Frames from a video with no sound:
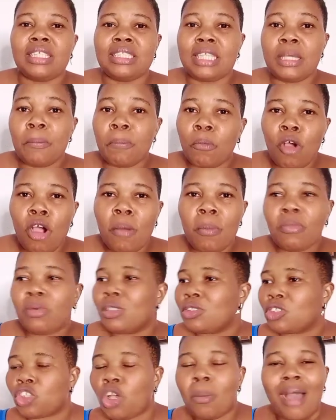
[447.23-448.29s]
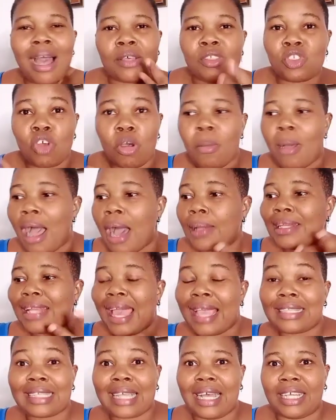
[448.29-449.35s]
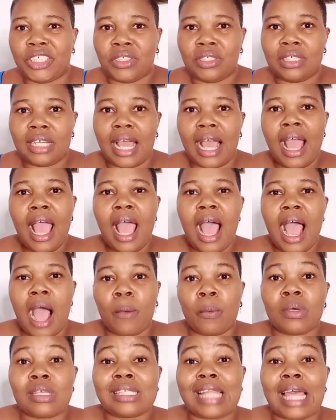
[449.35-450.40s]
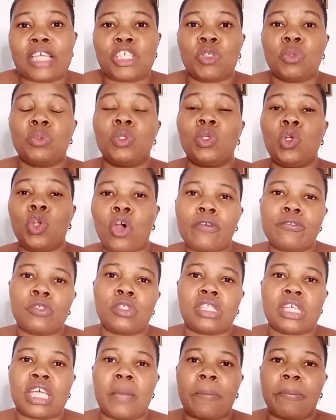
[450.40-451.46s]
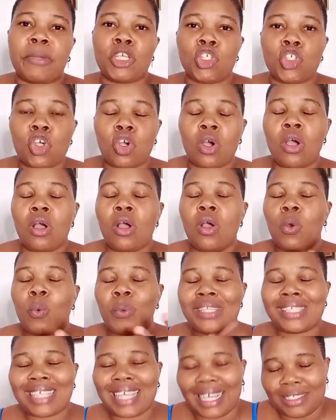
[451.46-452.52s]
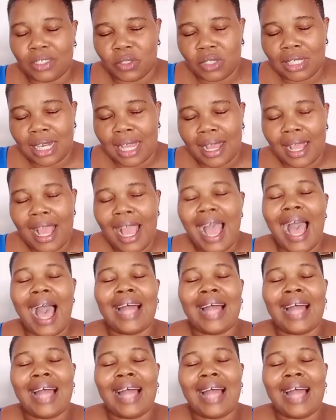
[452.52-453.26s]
the mom somehow liked KA3NA and was like, she would love to take a picture with KA3NA.